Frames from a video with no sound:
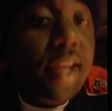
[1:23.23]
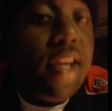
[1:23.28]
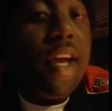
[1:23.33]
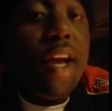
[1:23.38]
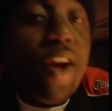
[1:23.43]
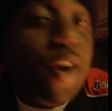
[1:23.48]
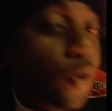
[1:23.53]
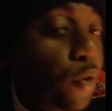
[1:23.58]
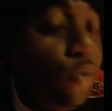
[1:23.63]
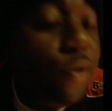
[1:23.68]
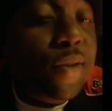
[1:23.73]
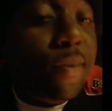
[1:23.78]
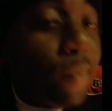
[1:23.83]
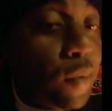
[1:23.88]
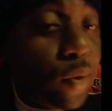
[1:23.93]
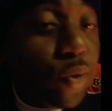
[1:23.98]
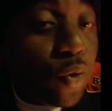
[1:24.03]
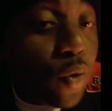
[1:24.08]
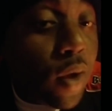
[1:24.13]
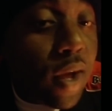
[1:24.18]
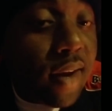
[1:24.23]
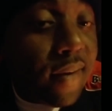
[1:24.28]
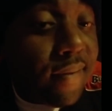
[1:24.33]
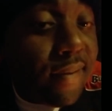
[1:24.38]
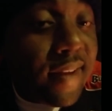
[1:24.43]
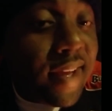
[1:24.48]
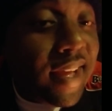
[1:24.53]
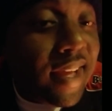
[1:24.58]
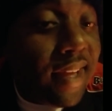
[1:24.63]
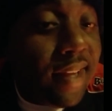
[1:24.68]
And who's the most
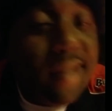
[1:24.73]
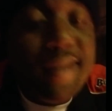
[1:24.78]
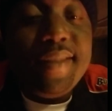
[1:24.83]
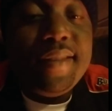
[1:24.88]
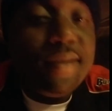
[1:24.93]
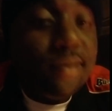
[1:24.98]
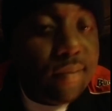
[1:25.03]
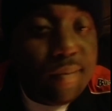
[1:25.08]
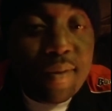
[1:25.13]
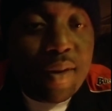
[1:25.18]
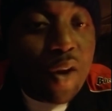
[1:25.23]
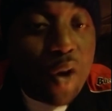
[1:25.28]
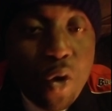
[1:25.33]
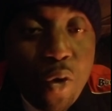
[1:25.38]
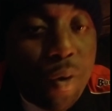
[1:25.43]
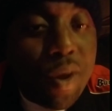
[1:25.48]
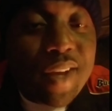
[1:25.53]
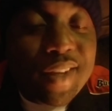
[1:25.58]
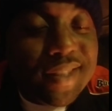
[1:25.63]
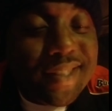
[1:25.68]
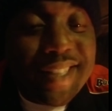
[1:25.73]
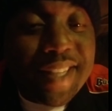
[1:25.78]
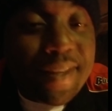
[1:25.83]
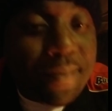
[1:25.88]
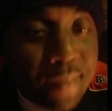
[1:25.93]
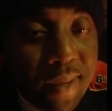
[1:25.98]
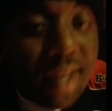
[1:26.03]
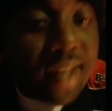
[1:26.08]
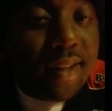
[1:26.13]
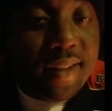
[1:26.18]
qualified? Who else than me?